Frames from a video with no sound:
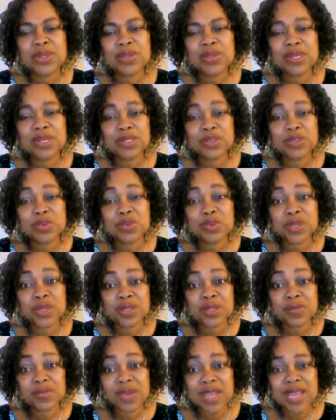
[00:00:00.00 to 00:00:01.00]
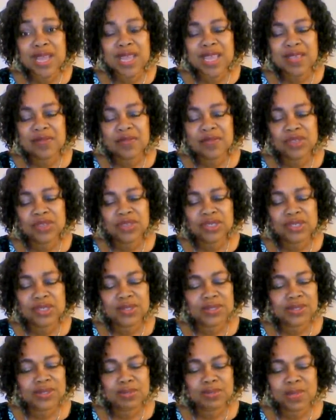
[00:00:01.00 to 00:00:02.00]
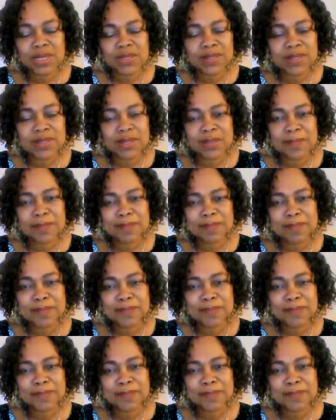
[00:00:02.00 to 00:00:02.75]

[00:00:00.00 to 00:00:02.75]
so that you will receive life in Jesus' mighty name.